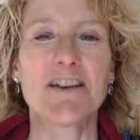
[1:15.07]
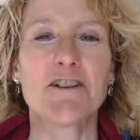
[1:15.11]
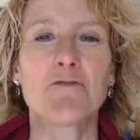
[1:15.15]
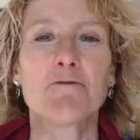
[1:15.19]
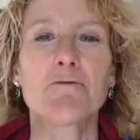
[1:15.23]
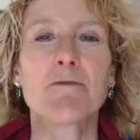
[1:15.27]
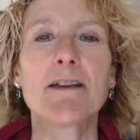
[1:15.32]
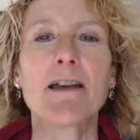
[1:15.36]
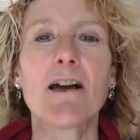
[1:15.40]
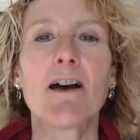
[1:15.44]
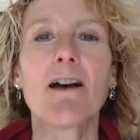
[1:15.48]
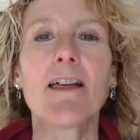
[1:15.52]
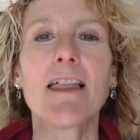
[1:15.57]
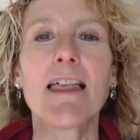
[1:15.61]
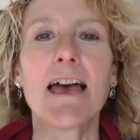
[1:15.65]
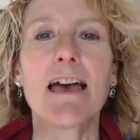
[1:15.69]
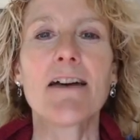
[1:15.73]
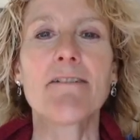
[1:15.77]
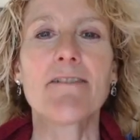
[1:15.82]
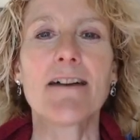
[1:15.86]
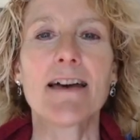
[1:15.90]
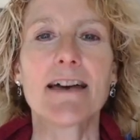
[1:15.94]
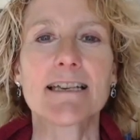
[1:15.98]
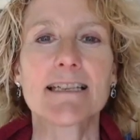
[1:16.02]
we all
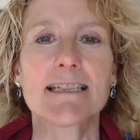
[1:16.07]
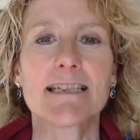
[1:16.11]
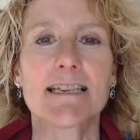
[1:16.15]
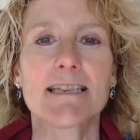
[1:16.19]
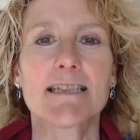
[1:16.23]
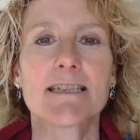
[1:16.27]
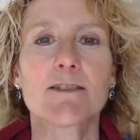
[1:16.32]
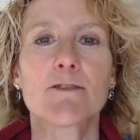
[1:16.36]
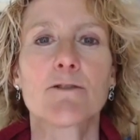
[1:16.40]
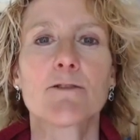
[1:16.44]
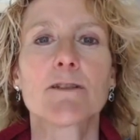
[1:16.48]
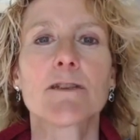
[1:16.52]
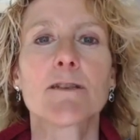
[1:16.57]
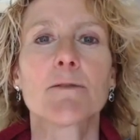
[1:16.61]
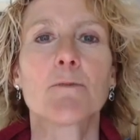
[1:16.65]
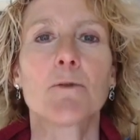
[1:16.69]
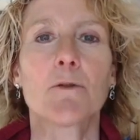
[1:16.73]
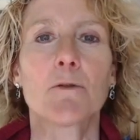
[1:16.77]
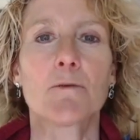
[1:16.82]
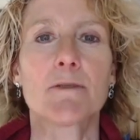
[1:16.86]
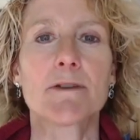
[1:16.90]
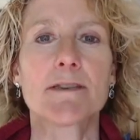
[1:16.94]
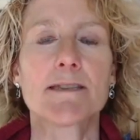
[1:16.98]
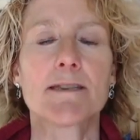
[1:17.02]
have access to a
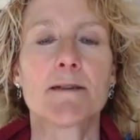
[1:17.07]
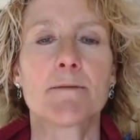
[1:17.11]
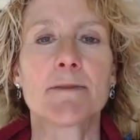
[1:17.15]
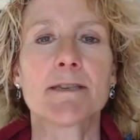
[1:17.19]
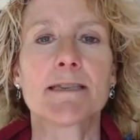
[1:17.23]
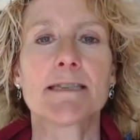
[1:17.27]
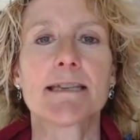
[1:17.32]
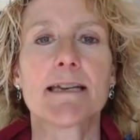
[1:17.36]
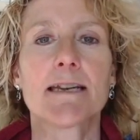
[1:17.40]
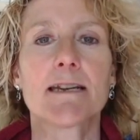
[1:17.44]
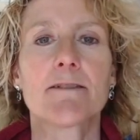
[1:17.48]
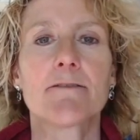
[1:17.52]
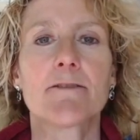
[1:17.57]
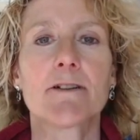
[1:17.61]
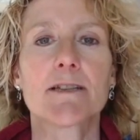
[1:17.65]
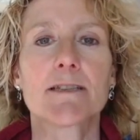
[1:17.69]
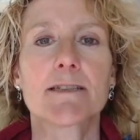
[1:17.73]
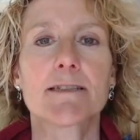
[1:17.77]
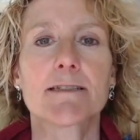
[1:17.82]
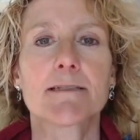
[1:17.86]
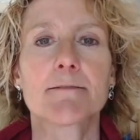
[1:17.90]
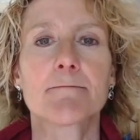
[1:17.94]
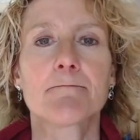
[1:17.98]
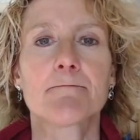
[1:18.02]
deeper wisdom inside of
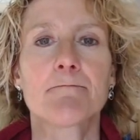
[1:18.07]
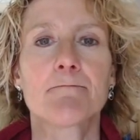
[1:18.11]
us.